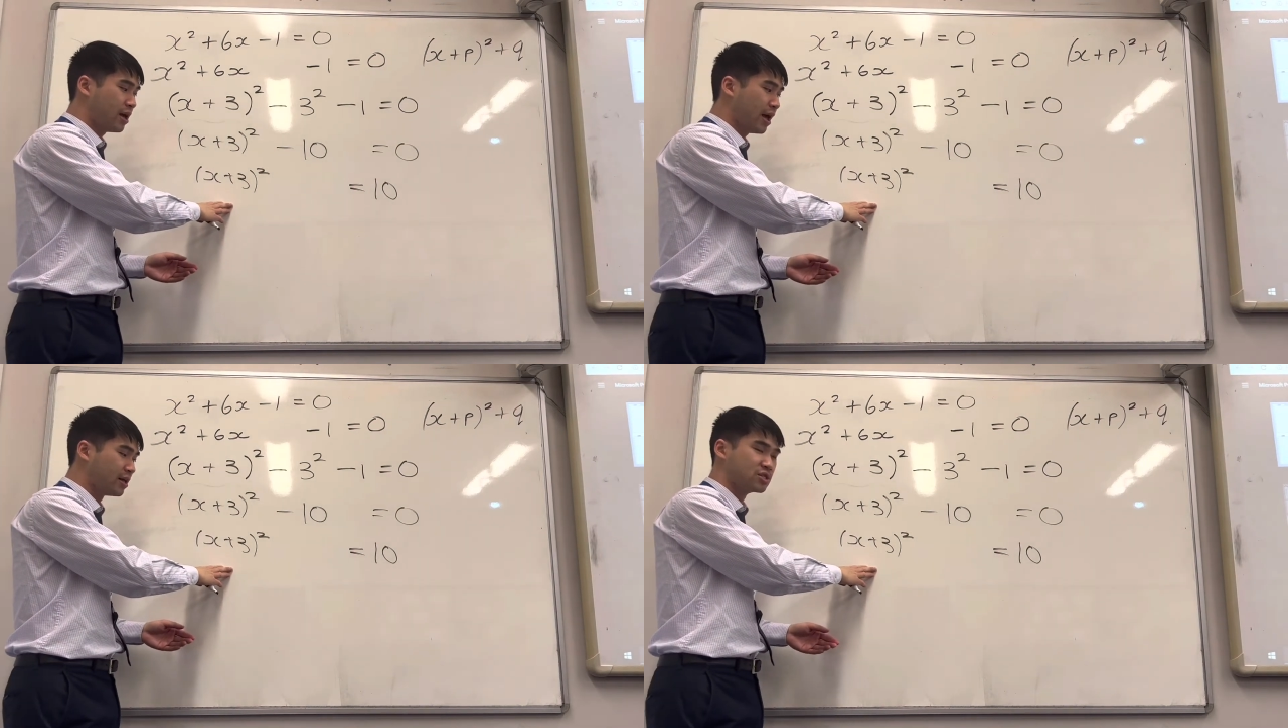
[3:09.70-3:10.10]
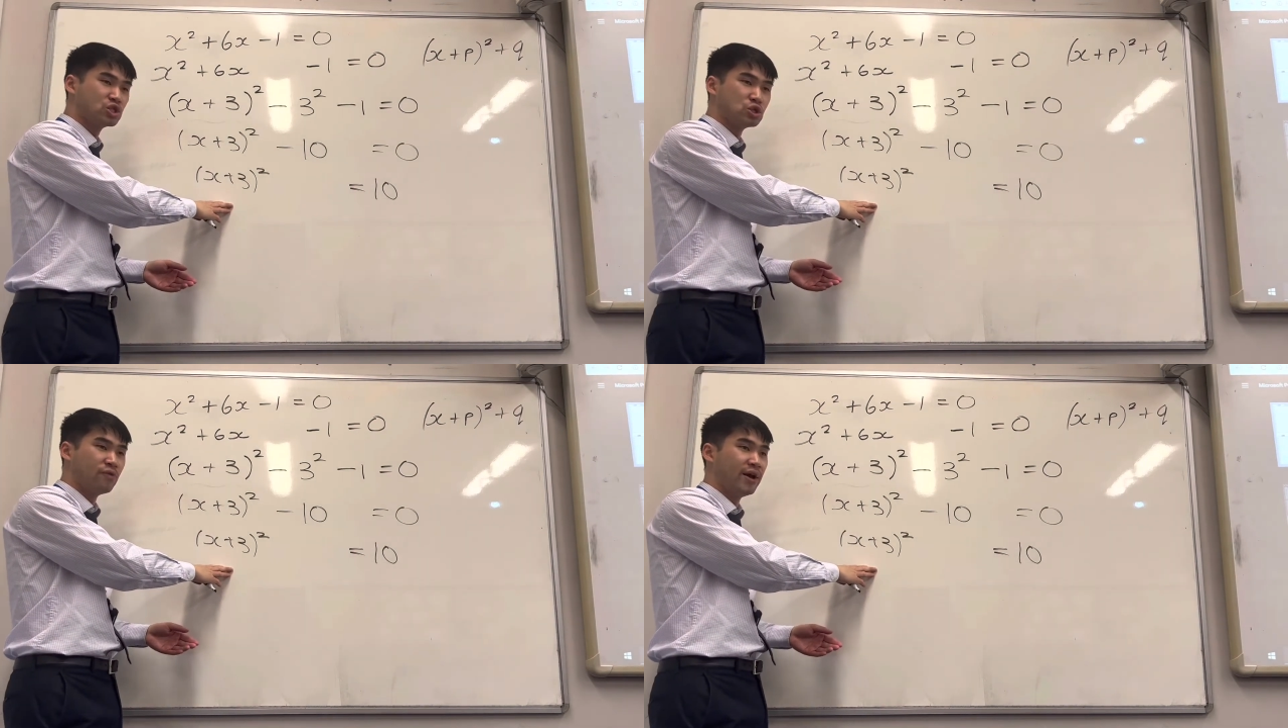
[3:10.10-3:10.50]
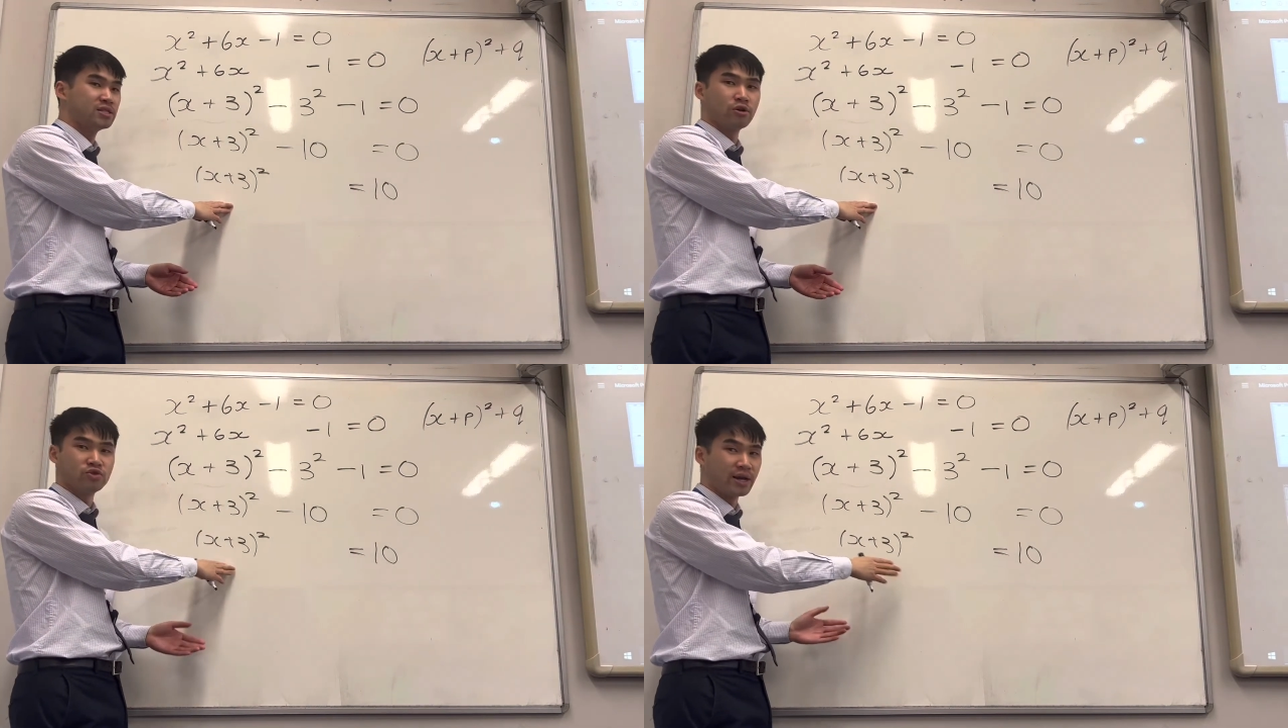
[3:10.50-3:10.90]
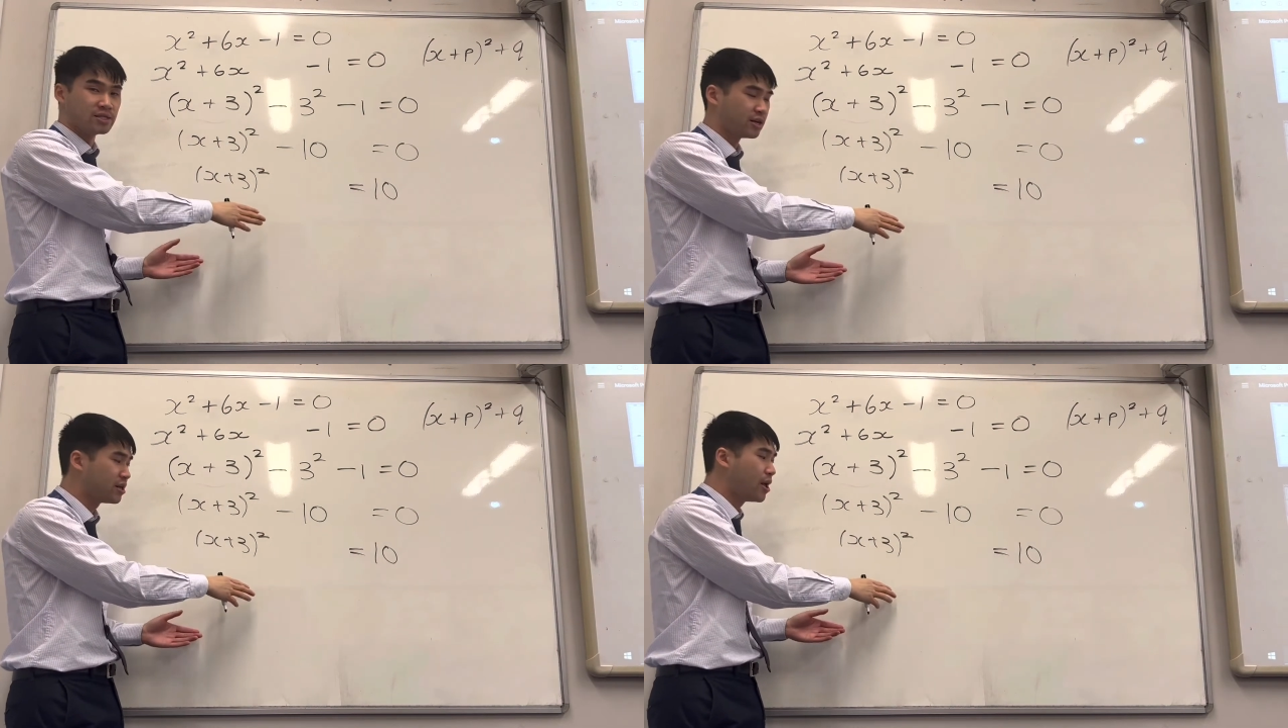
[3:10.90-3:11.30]
and solve it as a
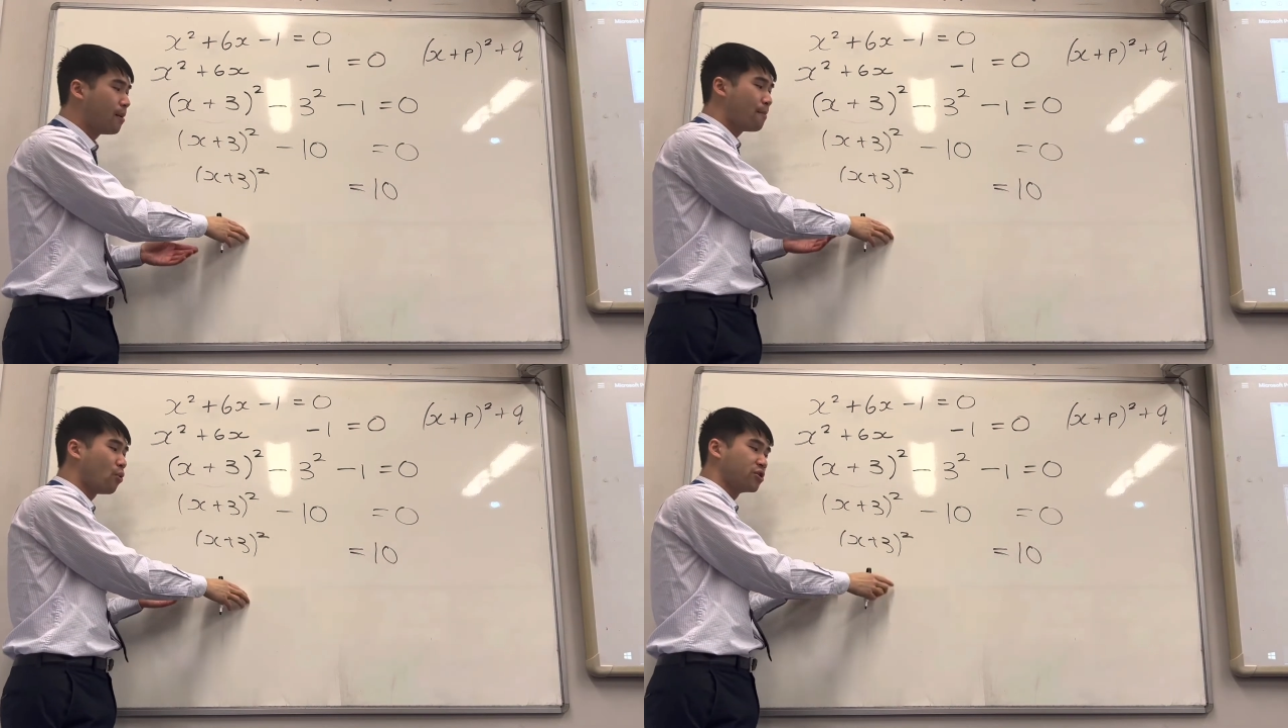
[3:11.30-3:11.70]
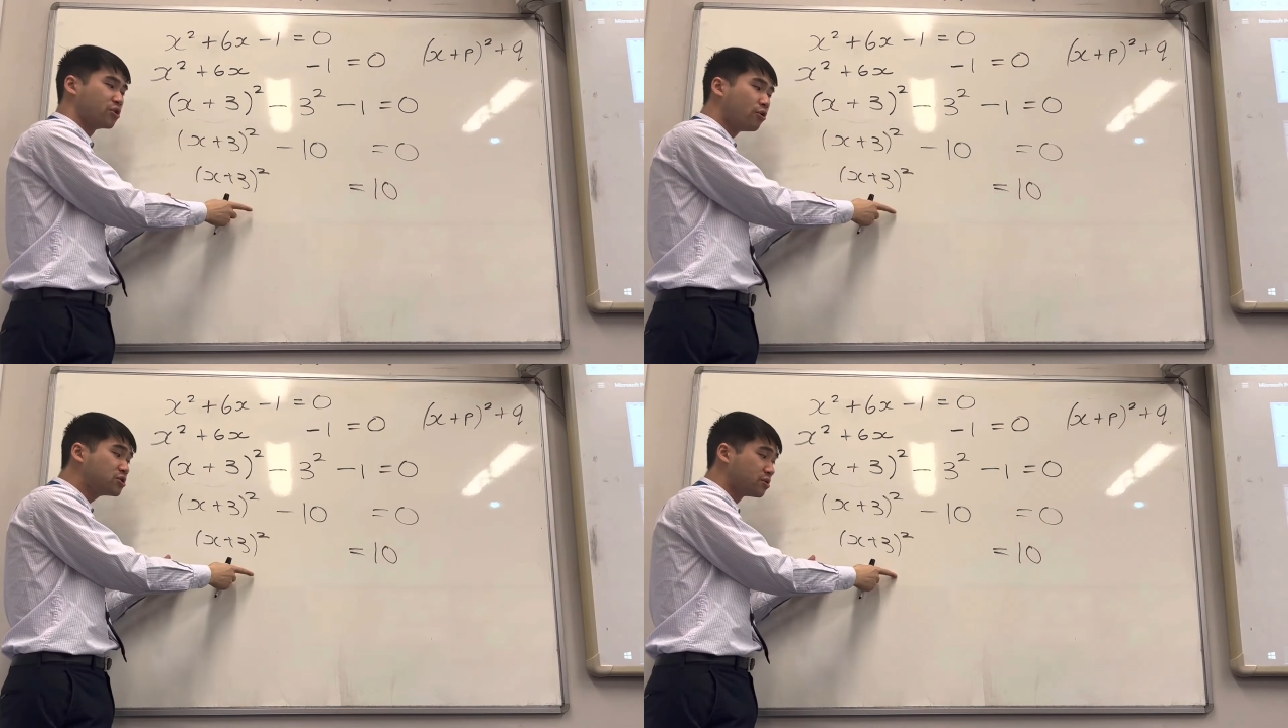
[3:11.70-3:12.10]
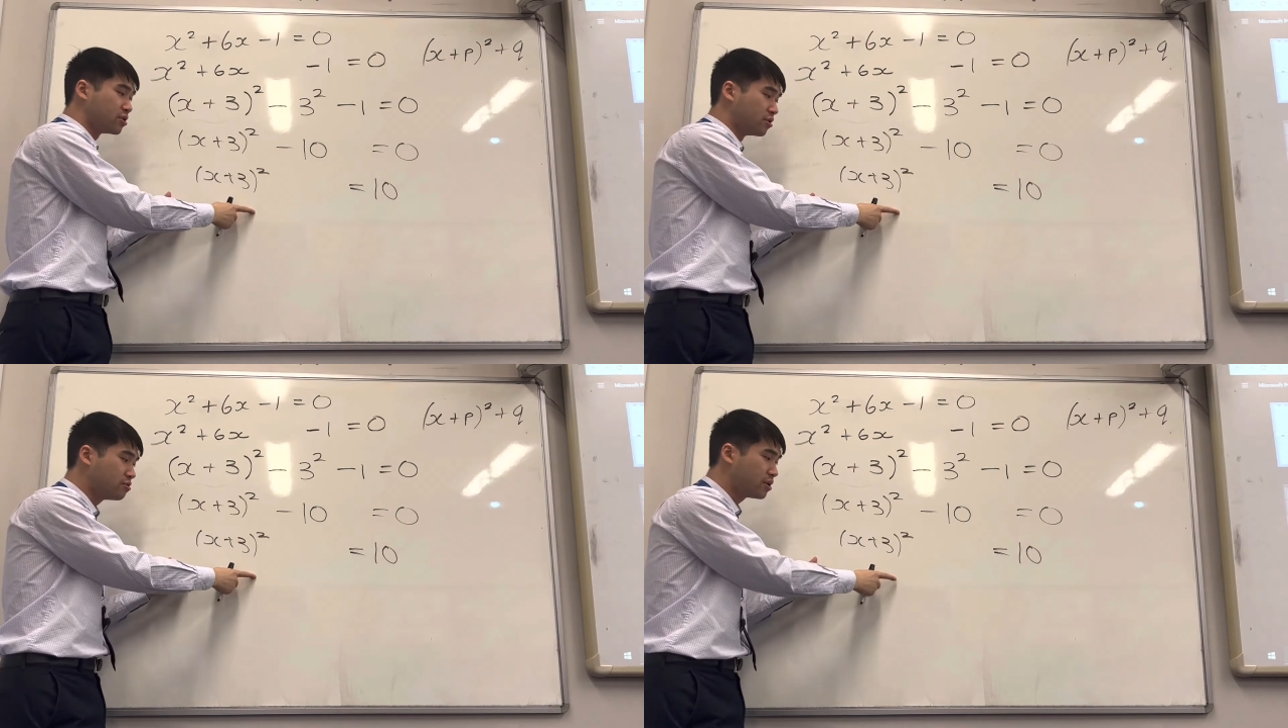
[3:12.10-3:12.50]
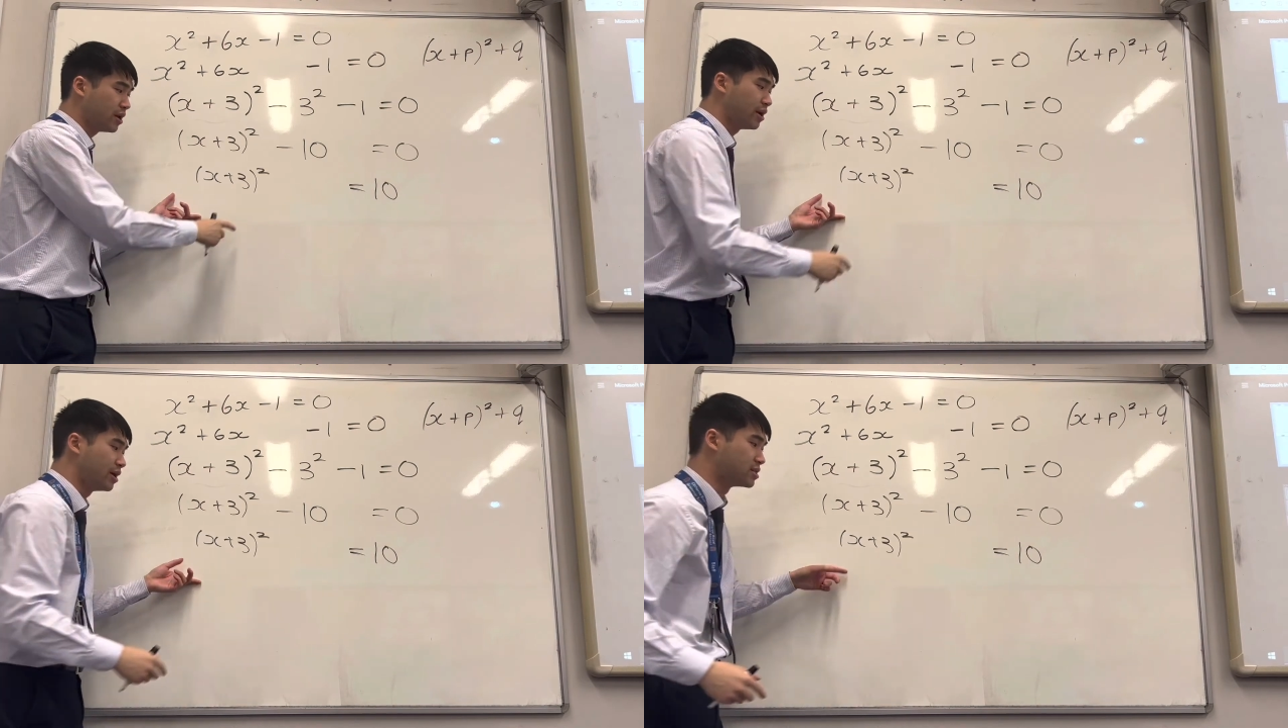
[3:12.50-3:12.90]
quadratic. What we can also do
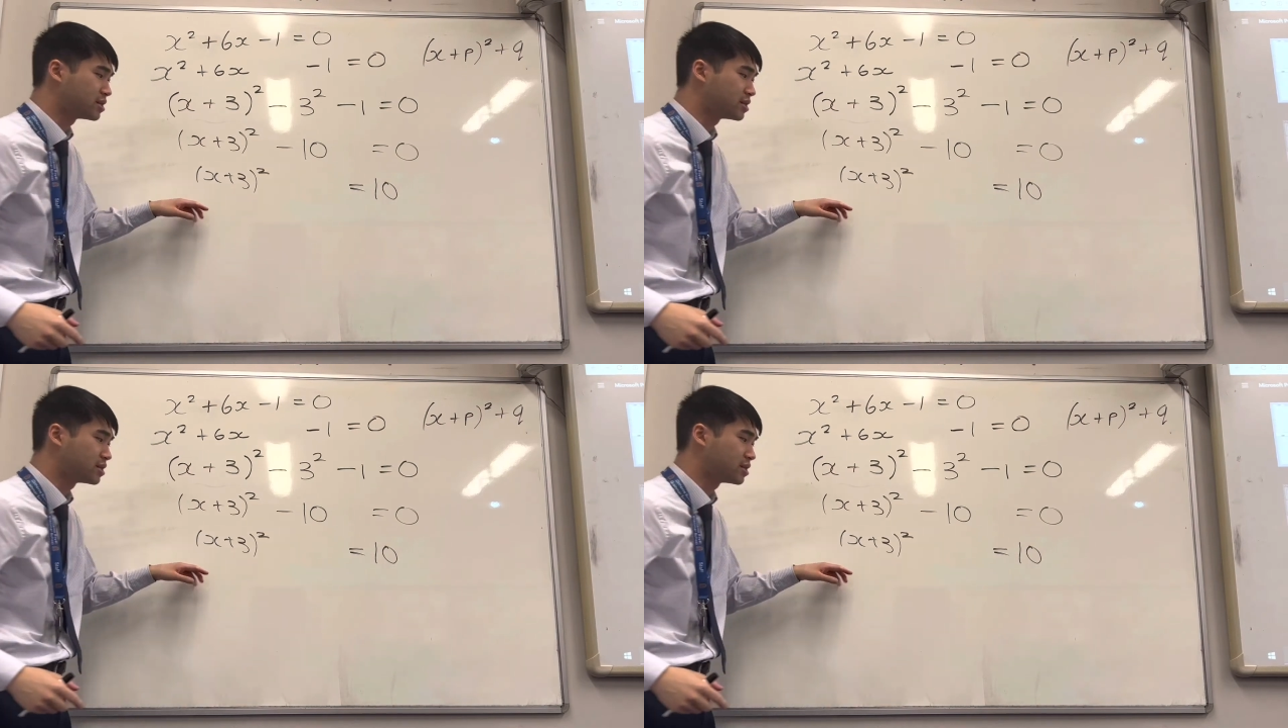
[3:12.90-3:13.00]
is